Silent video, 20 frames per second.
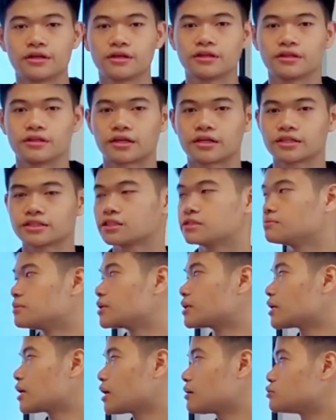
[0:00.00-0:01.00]
the customer
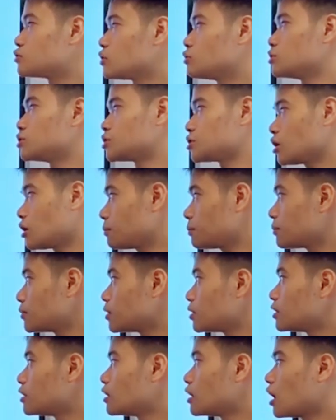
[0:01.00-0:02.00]
comes to a
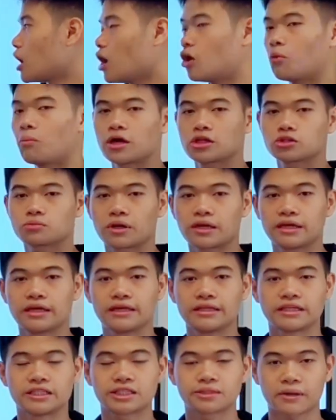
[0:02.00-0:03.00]
shop, how much money
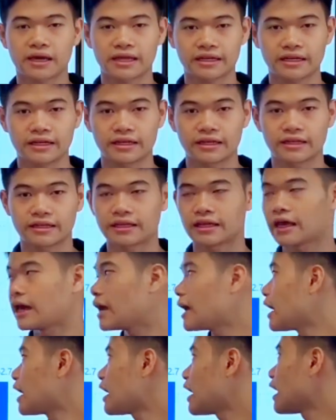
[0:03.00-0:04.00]
they spend,
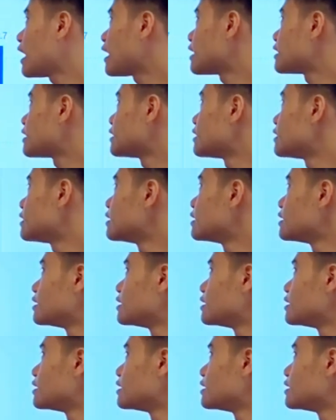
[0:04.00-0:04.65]
and